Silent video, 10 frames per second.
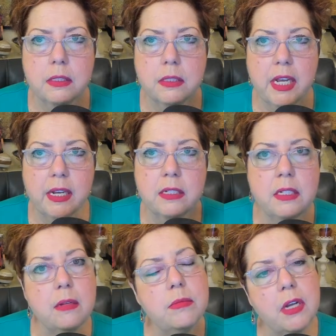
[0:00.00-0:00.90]
take a
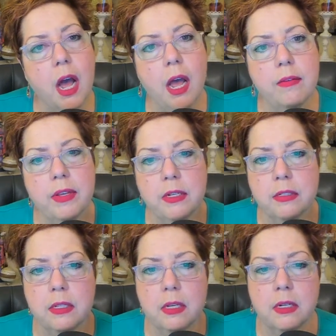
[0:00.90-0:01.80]
deep dive
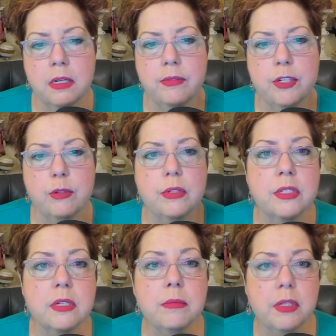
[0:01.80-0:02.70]
into the individual
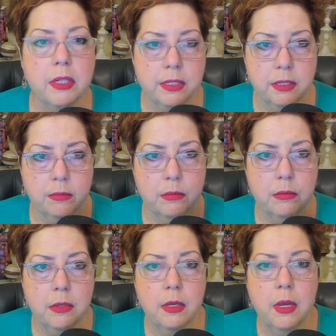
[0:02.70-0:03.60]
symbolism
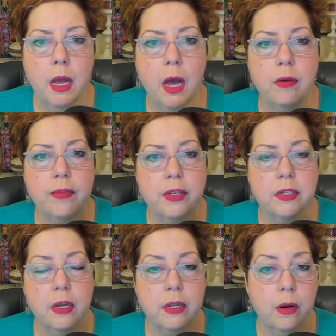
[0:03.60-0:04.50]
of
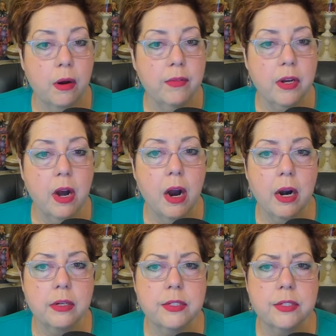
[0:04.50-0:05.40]
the, you know, of the
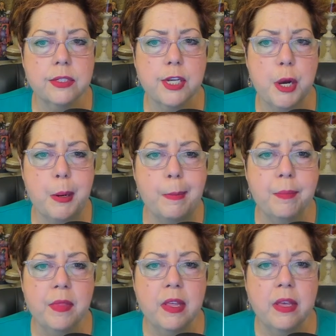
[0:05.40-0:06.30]
cards. So
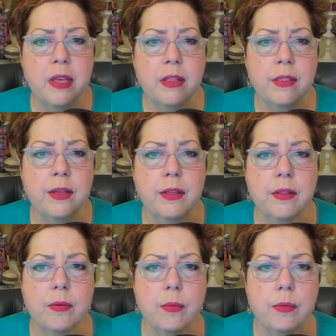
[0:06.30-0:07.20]

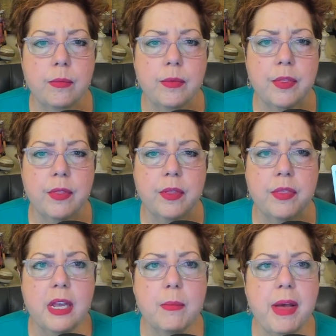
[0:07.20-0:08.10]
the
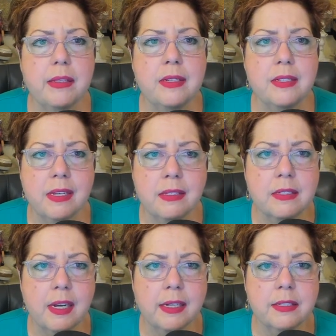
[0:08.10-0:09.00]
thing about these
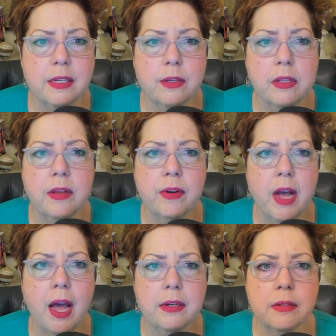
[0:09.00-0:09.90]
insights that you'll have
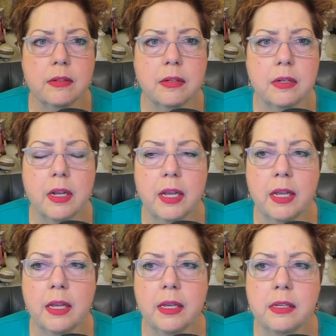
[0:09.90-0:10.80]
gotten
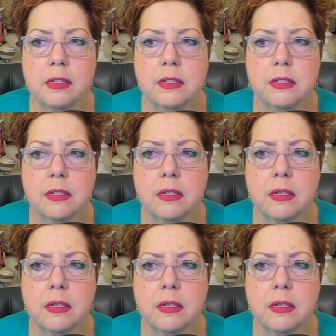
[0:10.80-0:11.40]
is